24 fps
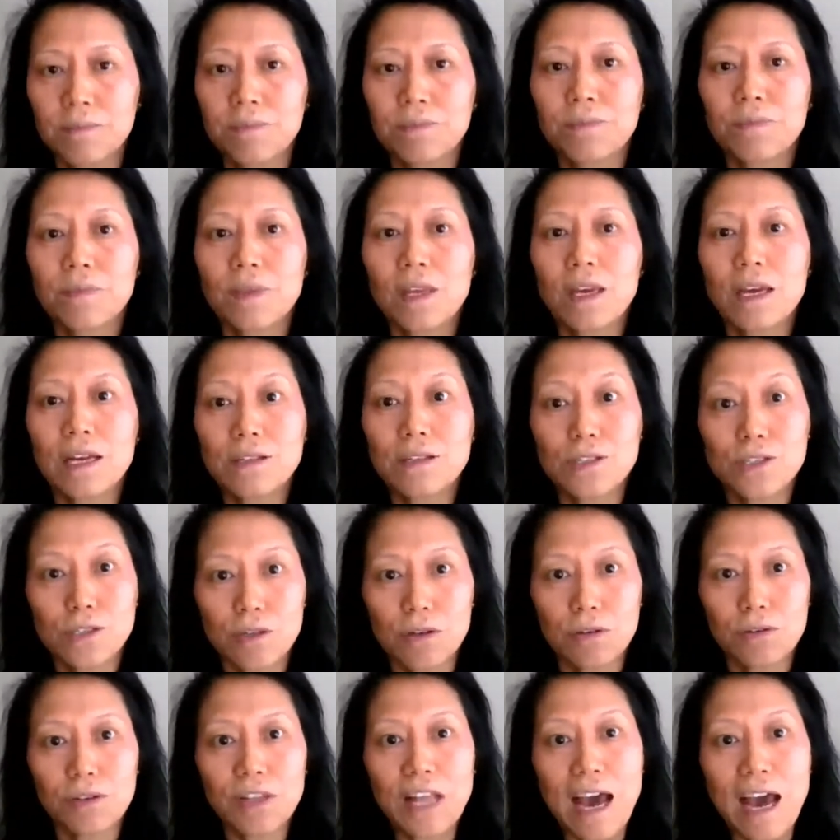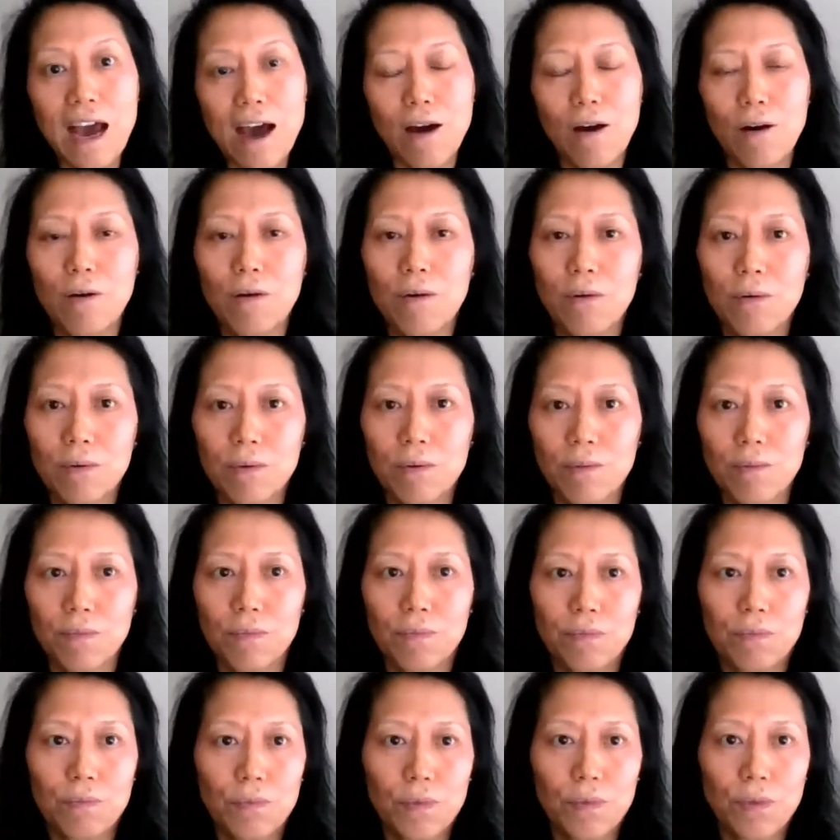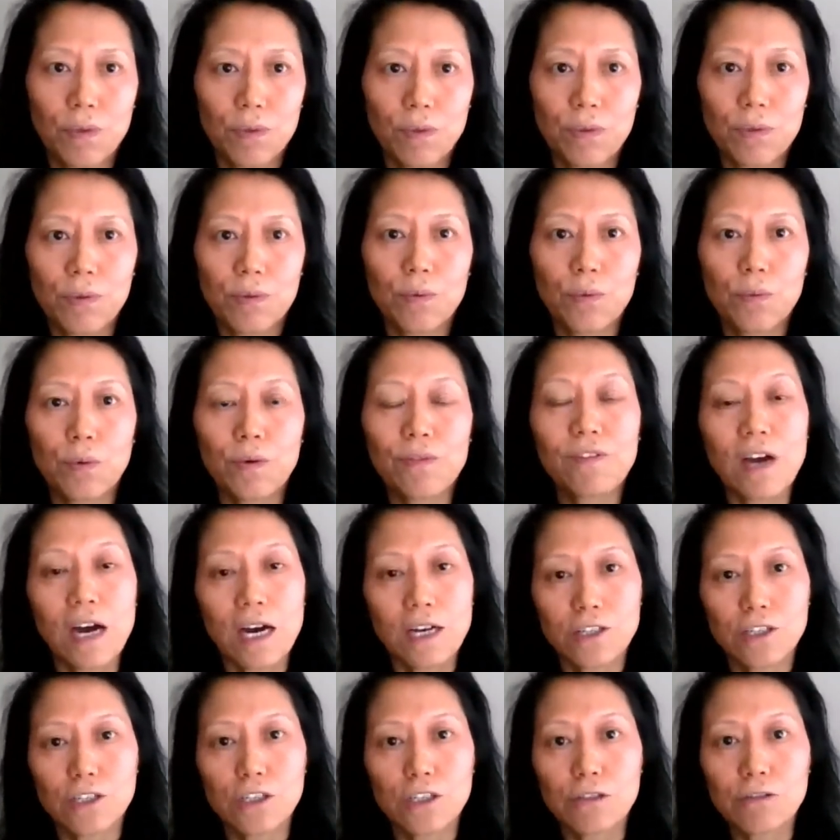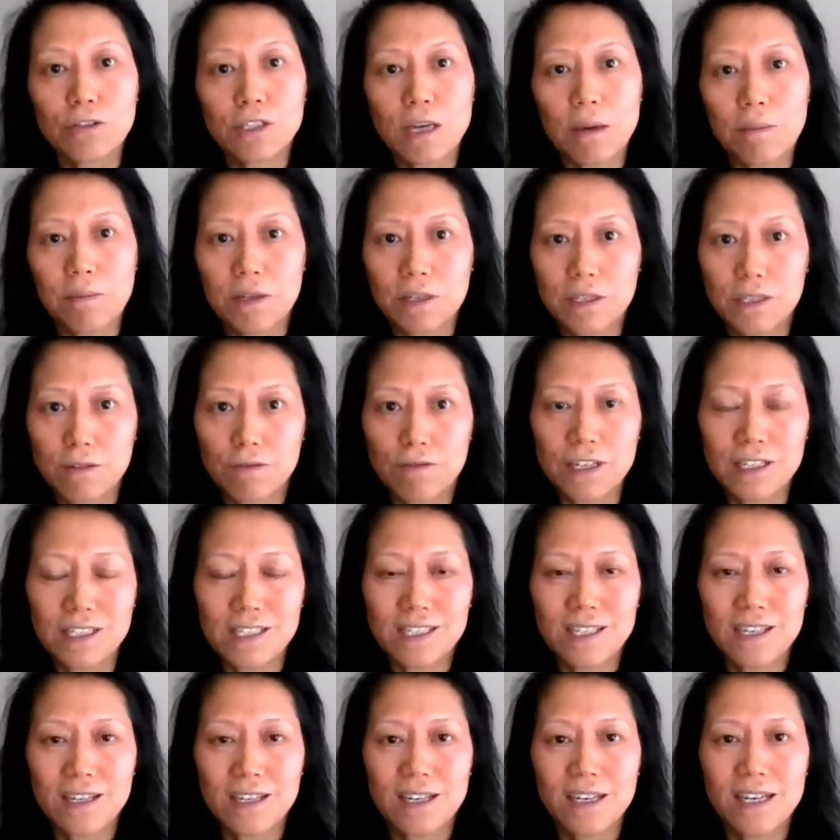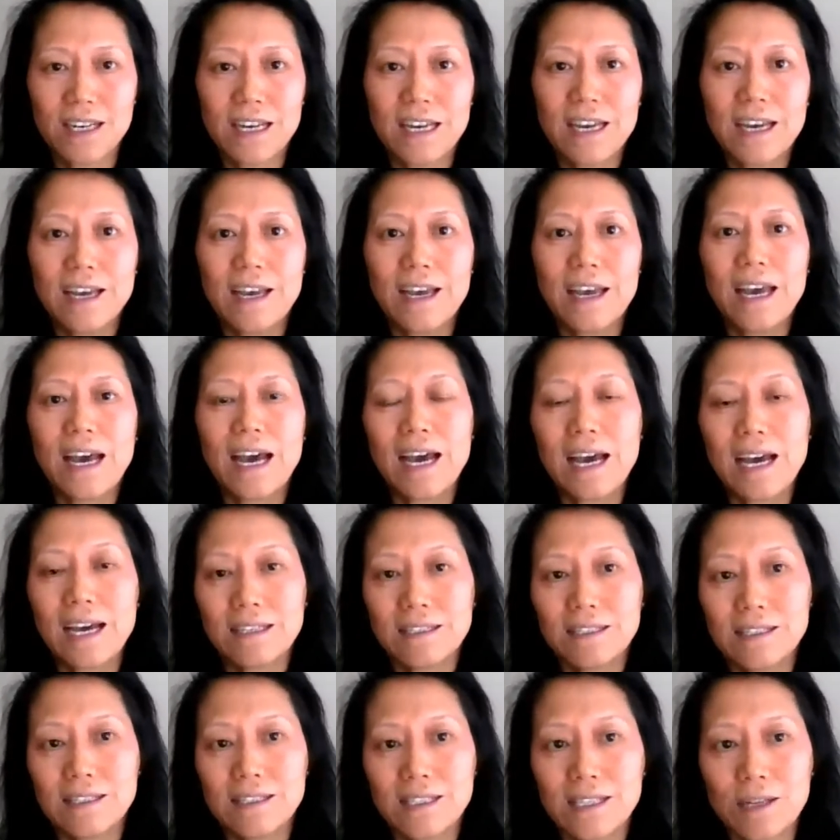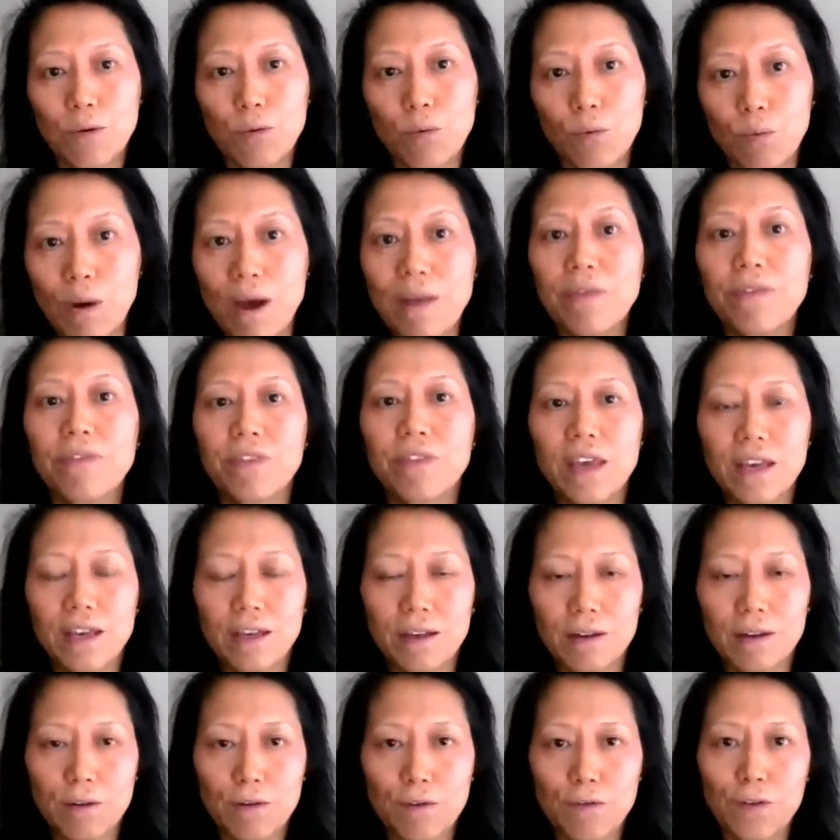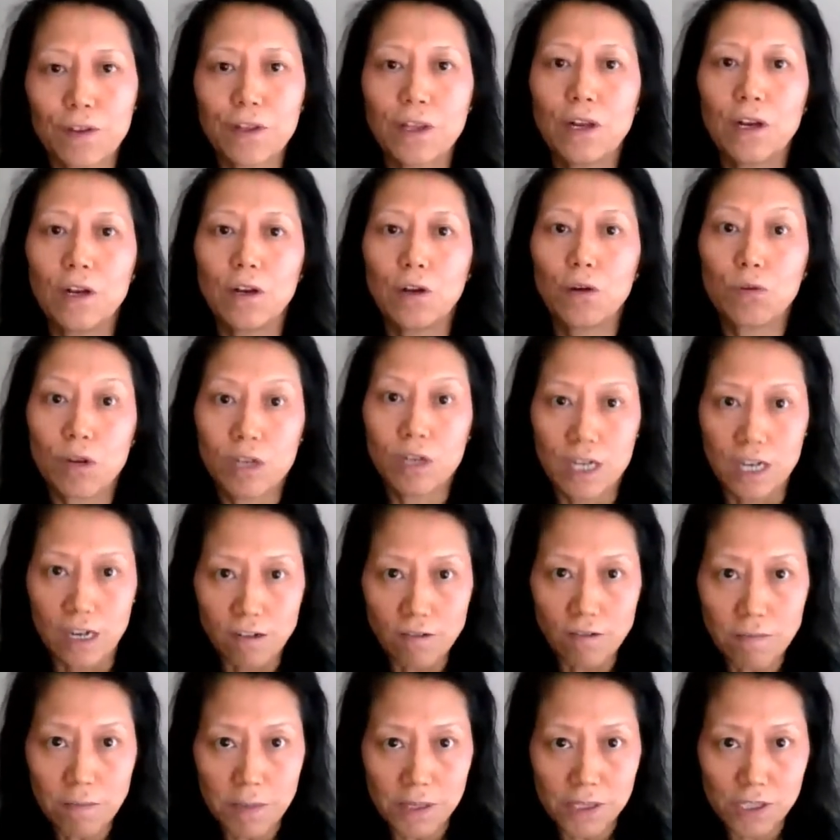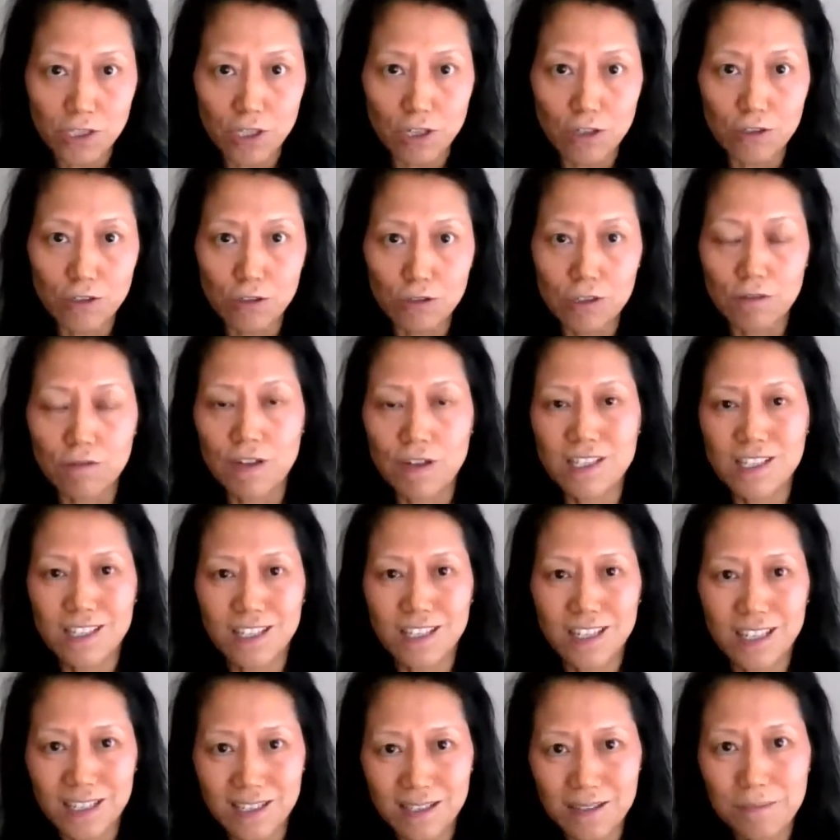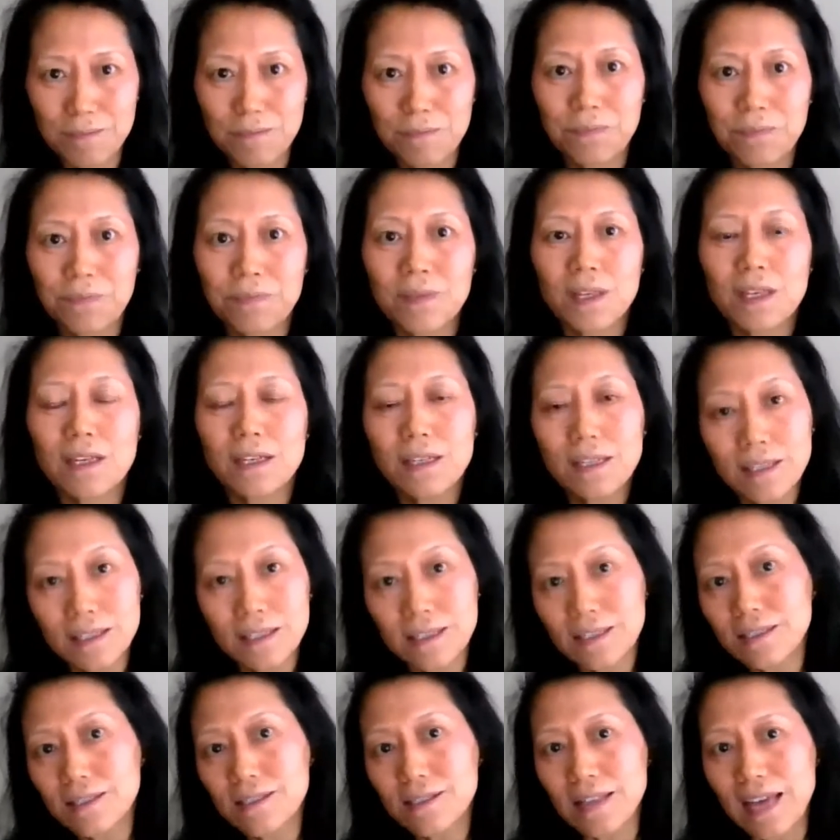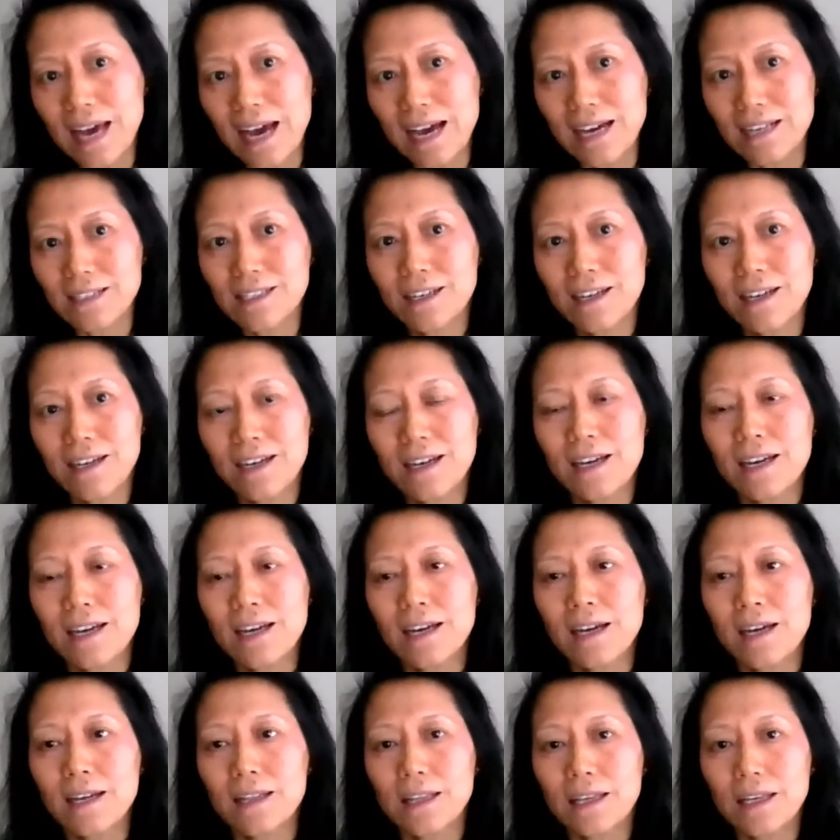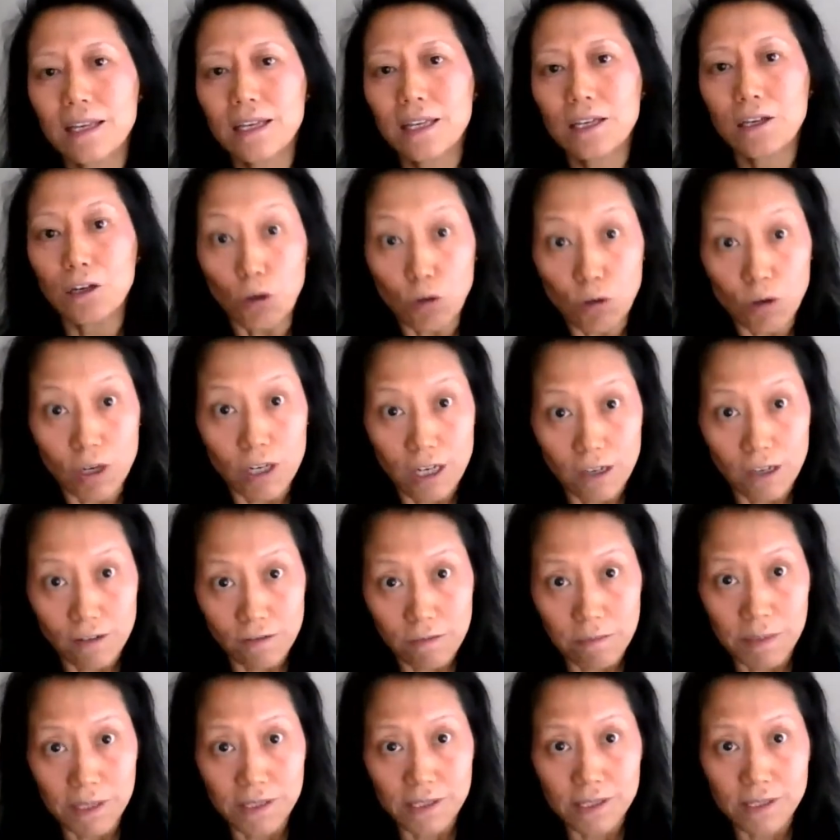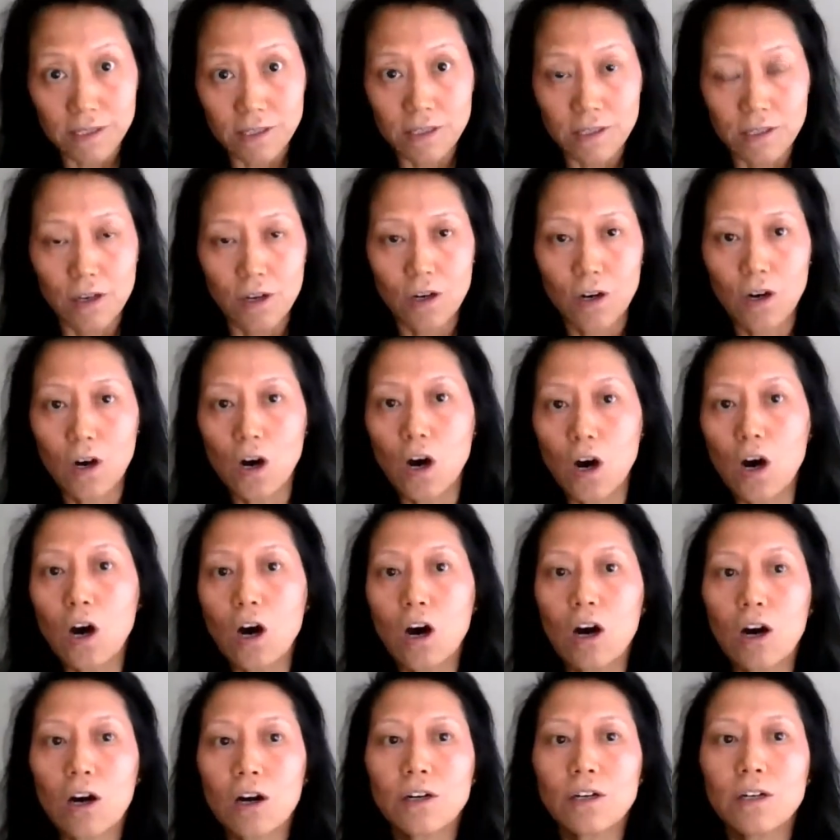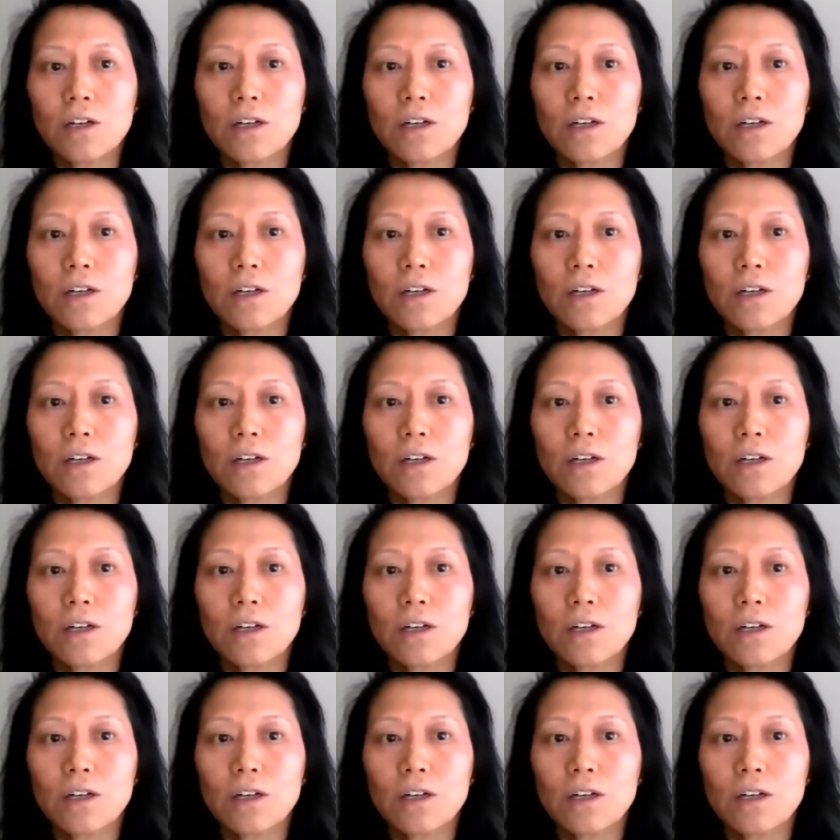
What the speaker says: And so now we've got to do something different. And one thing for the local governments to do differently is that the local governments are